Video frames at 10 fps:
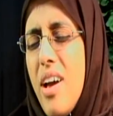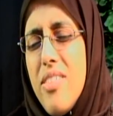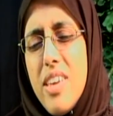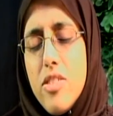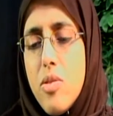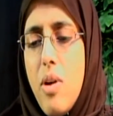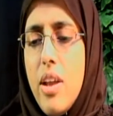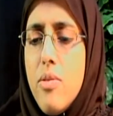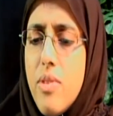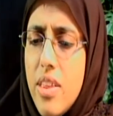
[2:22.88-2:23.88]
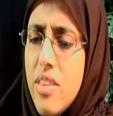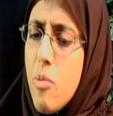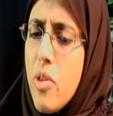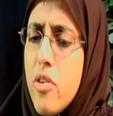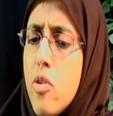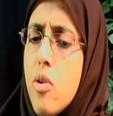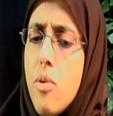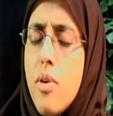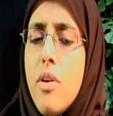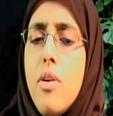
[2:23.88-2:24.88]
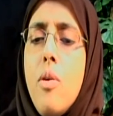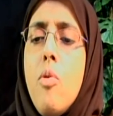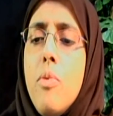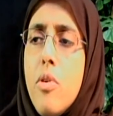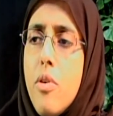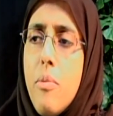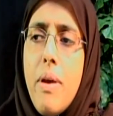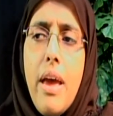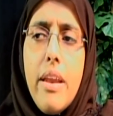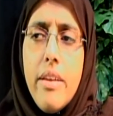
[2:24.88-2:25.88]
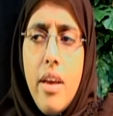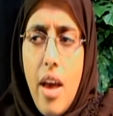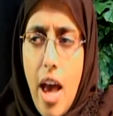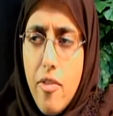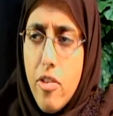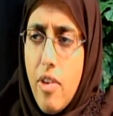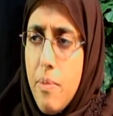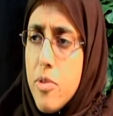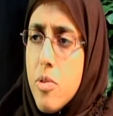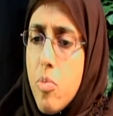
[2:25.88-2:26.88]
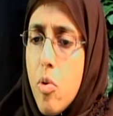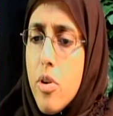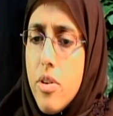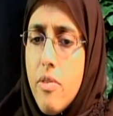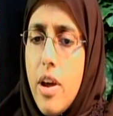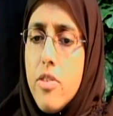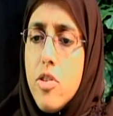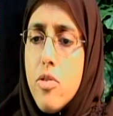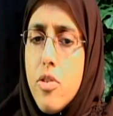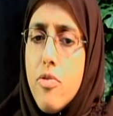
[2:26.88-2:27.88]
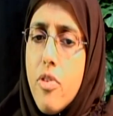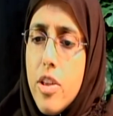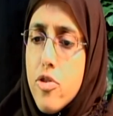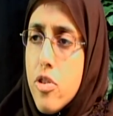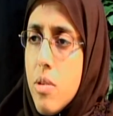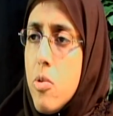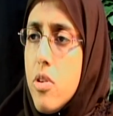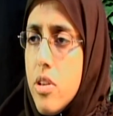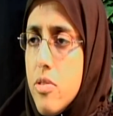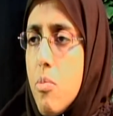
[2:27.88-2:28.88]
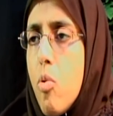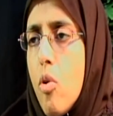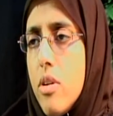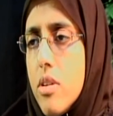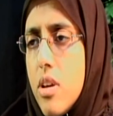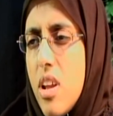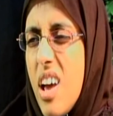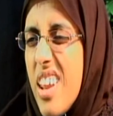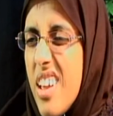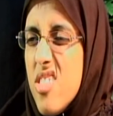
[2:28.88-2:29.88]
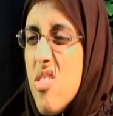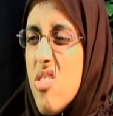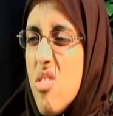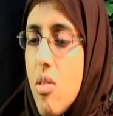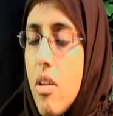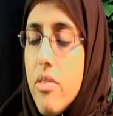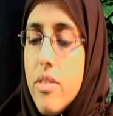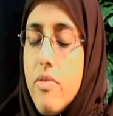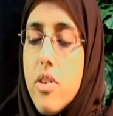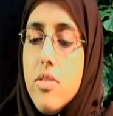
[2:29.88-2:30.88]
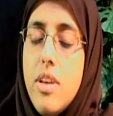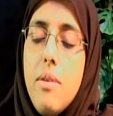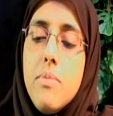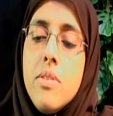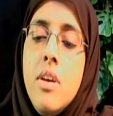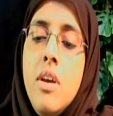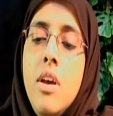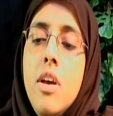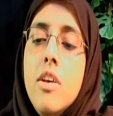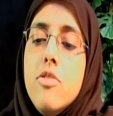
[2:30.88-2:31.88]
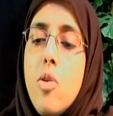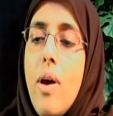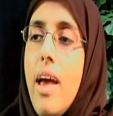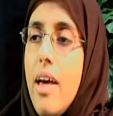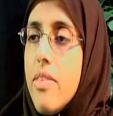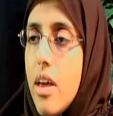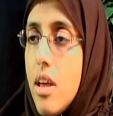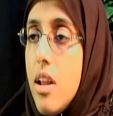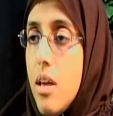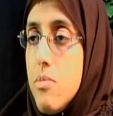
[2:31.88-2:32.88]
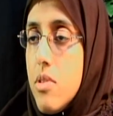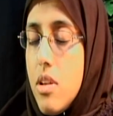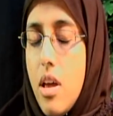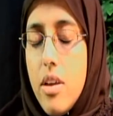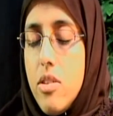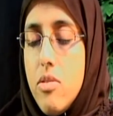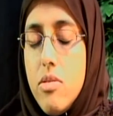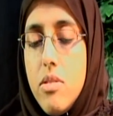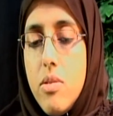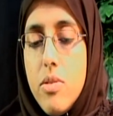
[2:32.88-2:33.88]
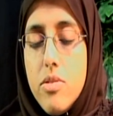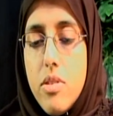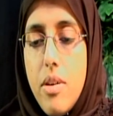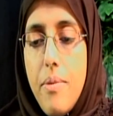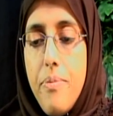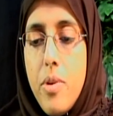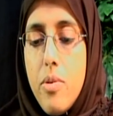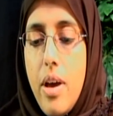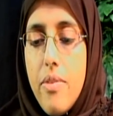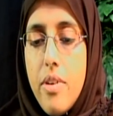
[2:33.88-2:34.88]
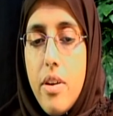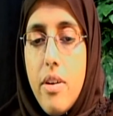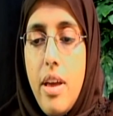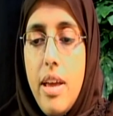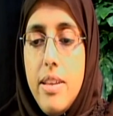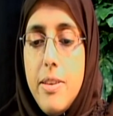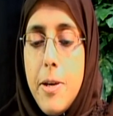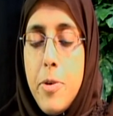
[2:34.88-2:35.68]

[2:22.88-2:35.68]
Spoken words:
I think so. I think whether you're a woman or a man, having family support around yeah. you, good friends, good community is important. And it kind of gets you through all the difficult times. So I had that, alhamdulillah. You know, there was no doubt there. And